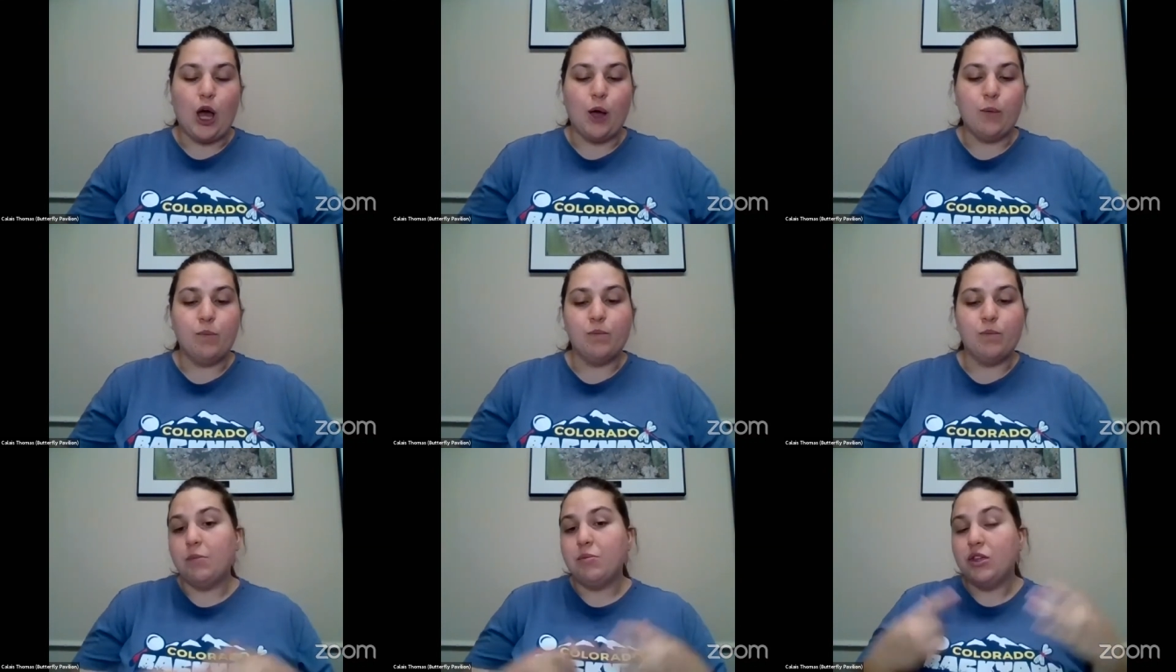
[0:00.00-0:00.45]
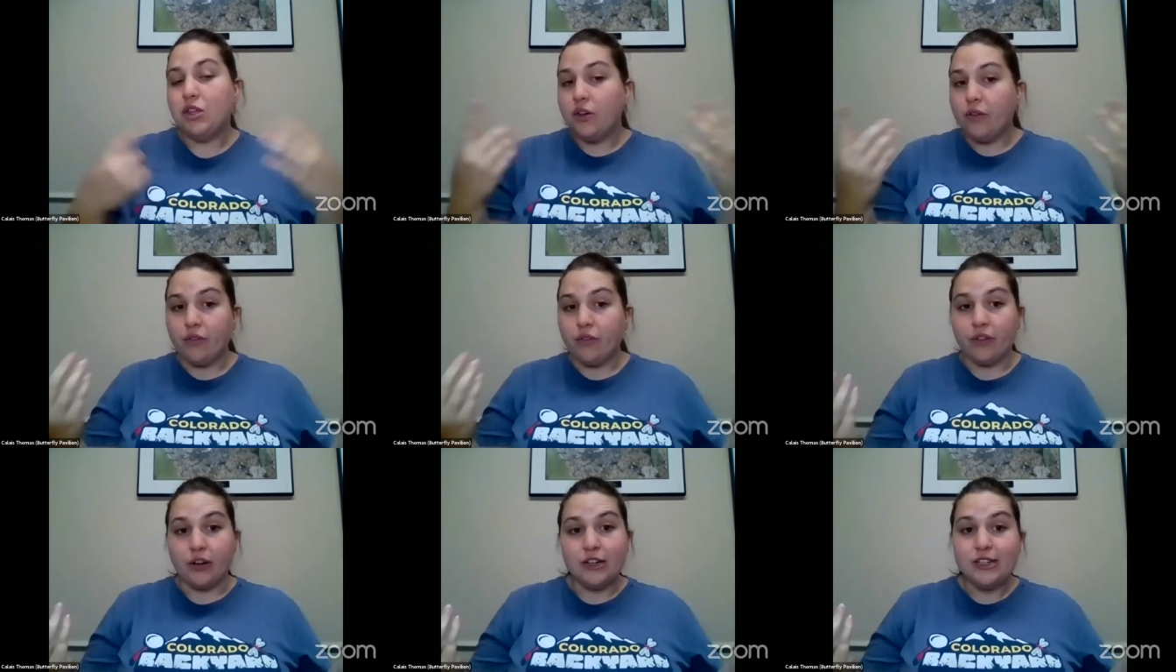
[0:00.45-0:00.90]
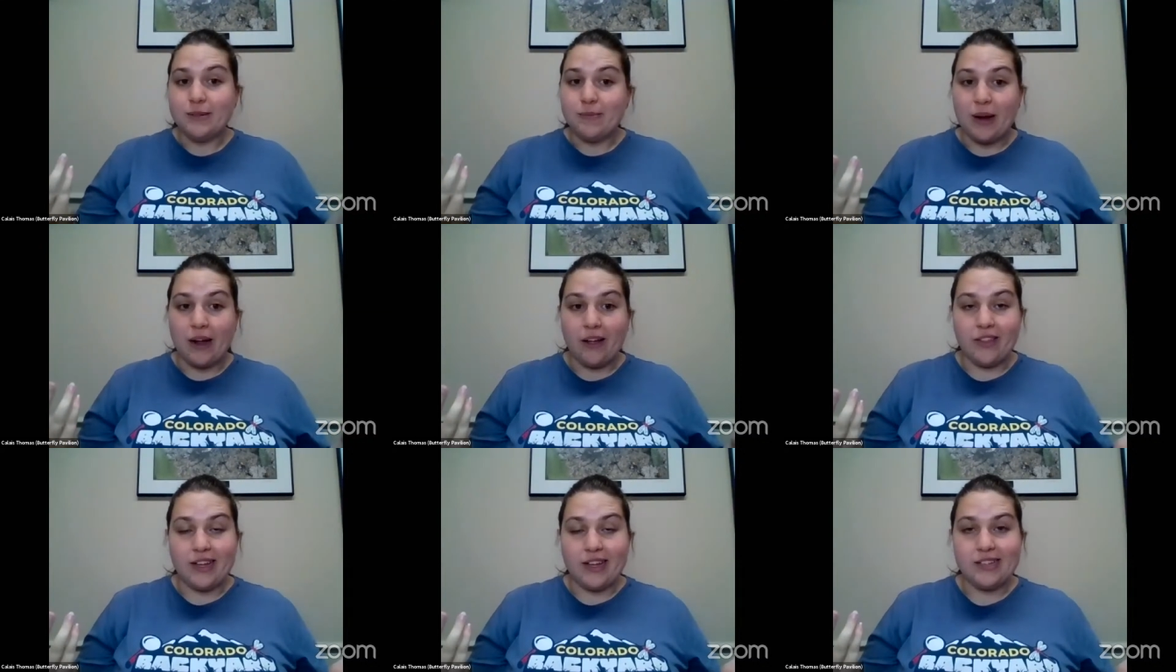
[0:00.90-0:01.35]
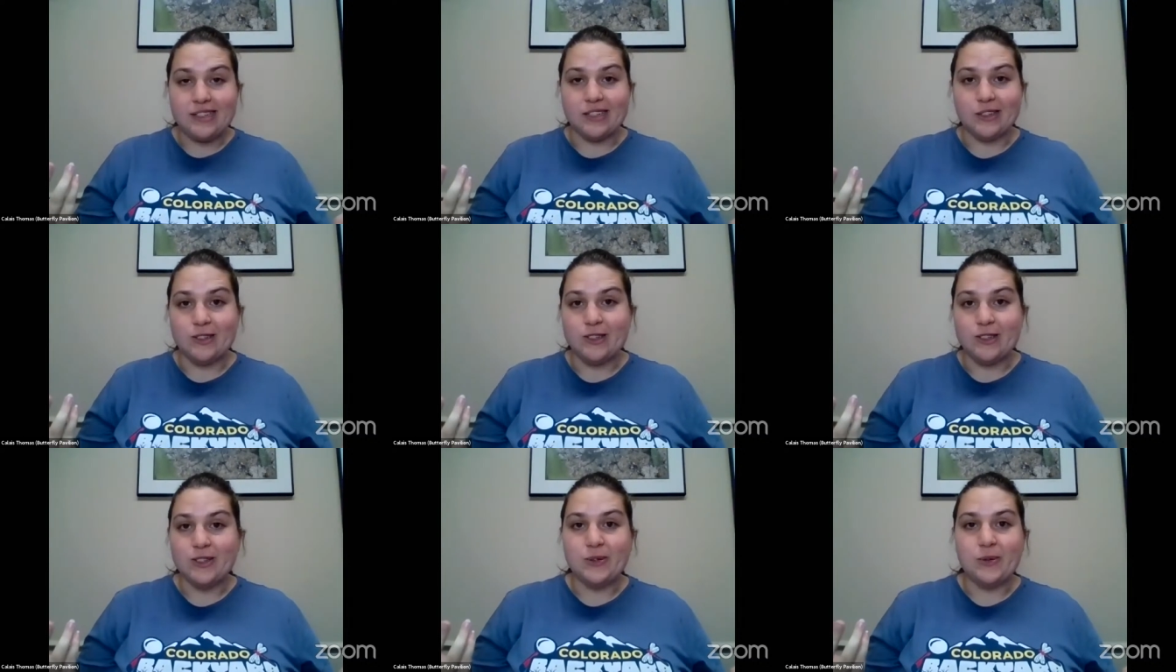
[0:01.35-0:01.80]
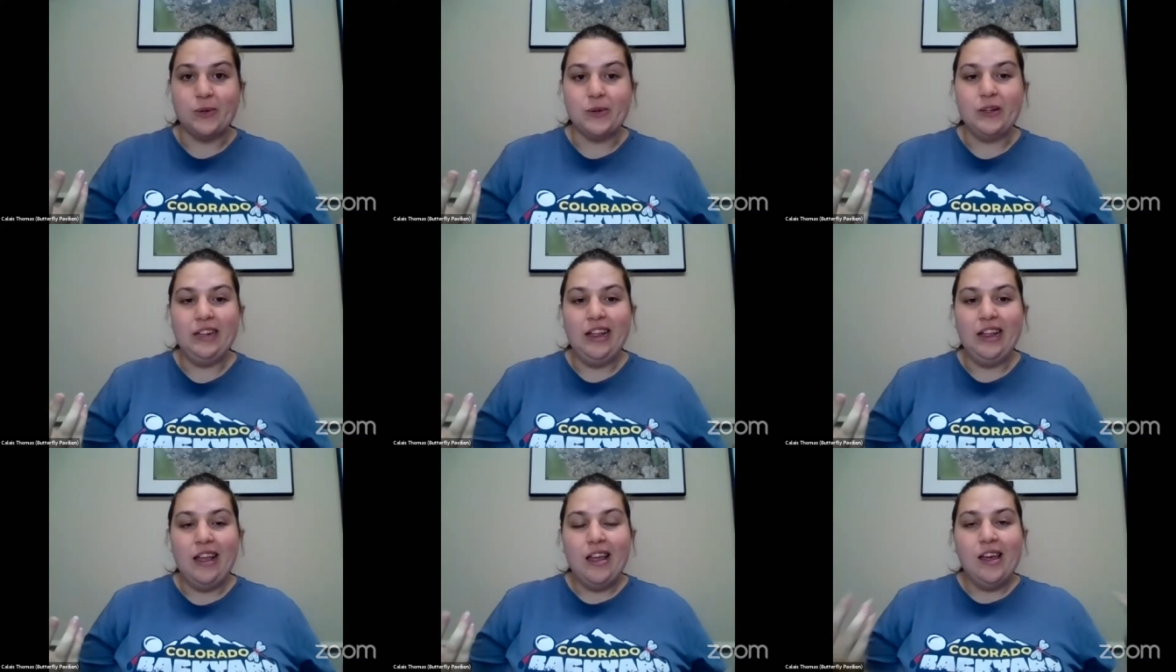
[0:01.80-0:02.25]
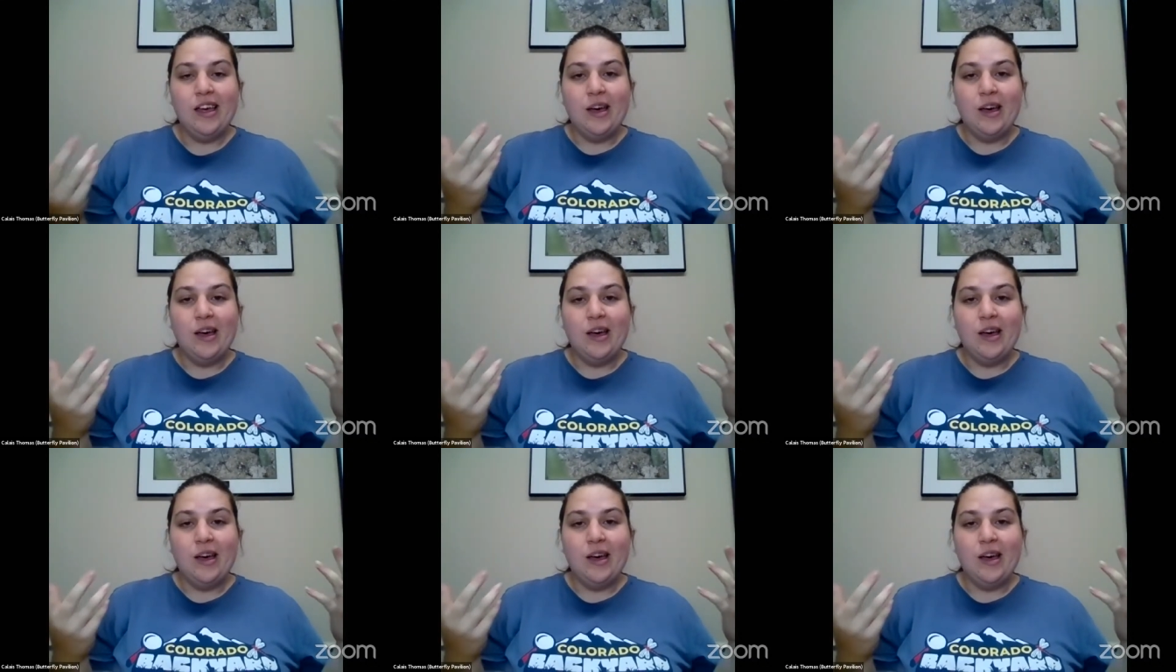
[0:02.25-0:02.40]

Um, maybe you've learned about this in school,